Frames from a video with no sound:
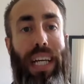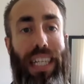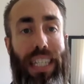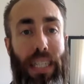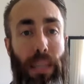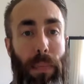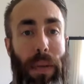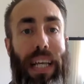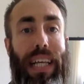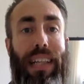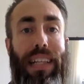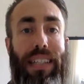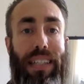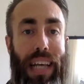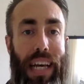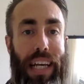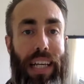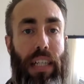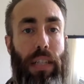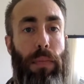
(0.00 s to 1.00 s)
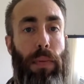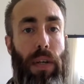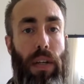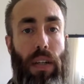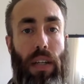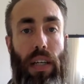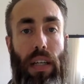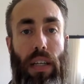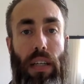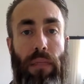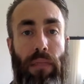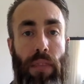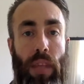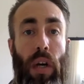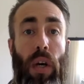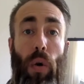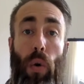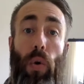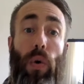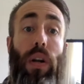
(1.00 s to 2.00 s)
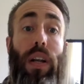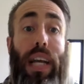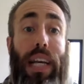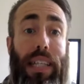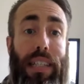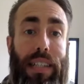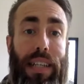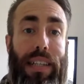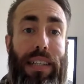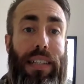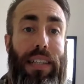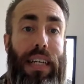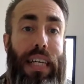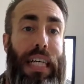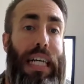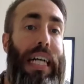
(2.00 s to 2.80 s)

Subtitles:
explain this expertly. Hornaday says,